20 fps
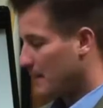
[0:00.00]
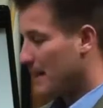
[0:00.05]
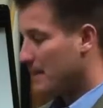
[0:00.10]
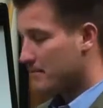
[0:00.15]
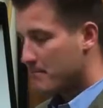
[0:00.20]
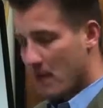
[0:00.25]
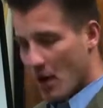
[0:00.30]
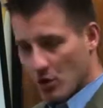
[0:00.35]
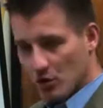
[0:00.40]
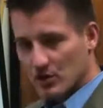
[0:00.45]

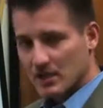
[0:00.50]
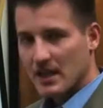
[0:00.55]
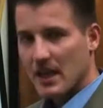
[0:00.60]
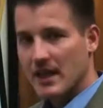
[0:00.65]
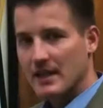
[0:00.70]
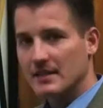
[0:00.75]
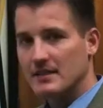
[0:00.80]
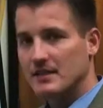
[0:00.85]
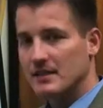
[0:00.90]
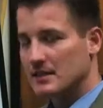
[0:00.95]
In most
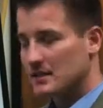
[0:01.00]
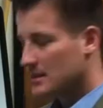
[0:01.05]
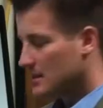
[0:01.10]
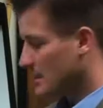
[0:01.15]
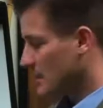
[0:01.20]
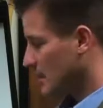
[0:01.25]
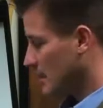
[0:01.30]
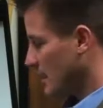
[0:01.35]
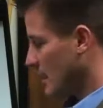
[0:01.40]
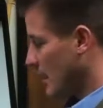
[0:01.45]

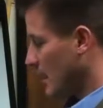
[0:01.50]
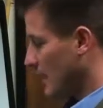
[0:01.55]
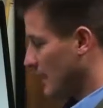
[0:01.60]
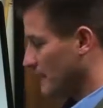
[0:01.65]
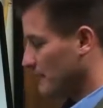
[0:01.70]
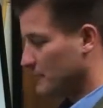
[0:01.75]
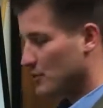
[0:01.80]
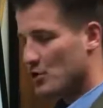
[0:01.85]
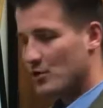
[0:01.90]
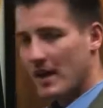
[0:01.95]
cases,
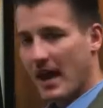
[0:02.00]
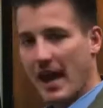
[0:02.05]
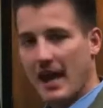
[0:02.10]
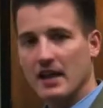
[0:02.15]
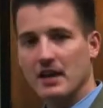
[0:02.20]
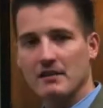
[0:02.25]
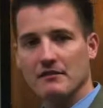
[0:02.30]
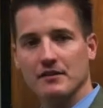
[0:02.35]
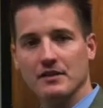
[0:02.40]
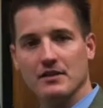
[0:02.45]
you
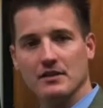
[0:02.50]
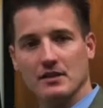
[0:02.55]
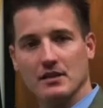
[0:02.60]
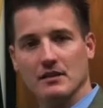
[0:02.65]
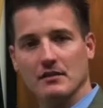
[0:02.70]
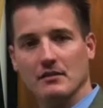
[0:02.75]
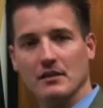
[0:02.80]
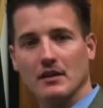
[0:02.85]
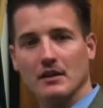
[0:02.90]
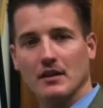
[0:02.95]
can if it's
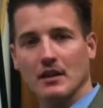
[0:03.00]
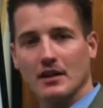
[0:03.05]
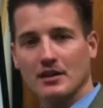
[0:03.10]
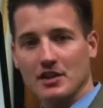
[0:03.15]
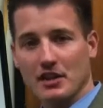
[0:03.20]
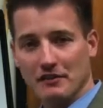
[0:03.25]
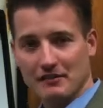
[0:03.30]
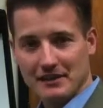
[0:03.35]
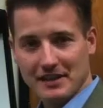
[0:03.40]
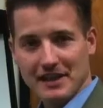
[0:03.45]

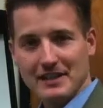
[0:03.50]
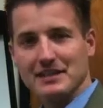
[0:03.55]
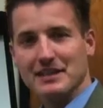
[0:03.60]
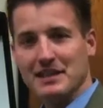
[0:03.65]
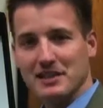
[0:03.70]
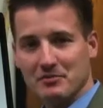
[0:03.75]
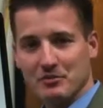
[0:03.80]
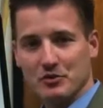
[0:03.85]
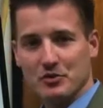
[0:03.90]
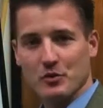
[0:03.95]
enough
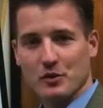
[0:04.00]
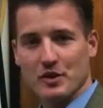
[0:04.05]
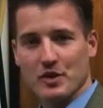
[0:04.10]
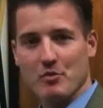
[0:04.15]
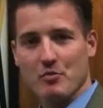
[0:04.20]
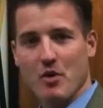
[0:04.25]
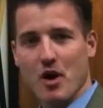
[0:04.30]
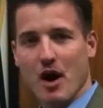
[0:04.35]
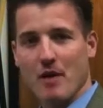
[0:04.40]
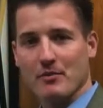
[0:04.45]
distance between
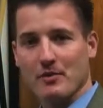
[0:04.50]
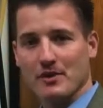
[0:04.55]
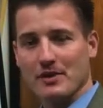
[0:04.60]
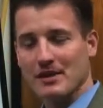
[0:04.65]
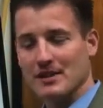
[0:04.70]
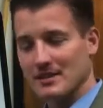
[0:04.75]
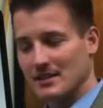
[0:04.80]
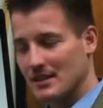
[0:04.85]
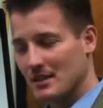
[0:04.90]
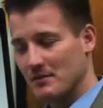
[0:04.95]
the
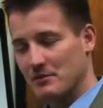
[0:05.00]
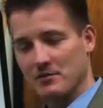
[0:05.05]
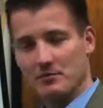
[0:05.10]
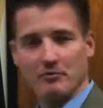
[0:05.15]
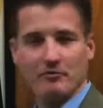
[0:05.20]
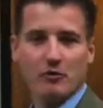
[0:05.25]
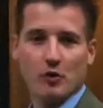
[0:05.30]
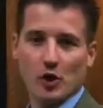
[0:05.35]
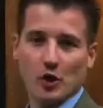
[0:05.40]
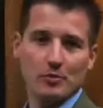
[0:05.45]
properties and it's
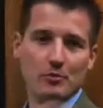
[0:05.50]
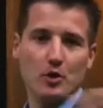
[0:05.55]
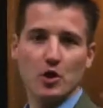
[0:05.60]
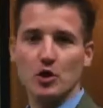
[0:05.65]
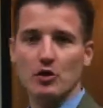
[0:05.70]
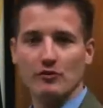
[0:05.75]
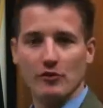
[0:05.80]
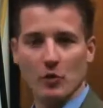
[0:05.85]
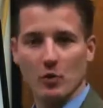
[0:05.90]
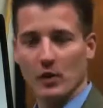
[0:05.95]
for a
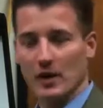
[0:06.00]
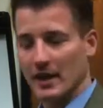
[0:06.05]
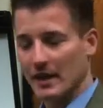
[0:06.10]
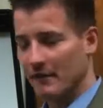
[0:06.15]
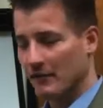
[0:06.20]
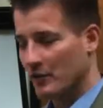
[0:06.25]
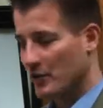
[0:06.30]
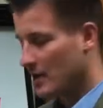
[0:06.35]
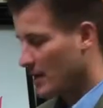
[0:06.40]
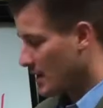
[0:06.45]
move or
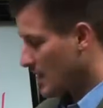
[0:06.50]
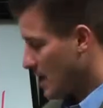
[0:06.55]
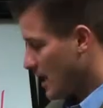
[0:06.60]
whatever,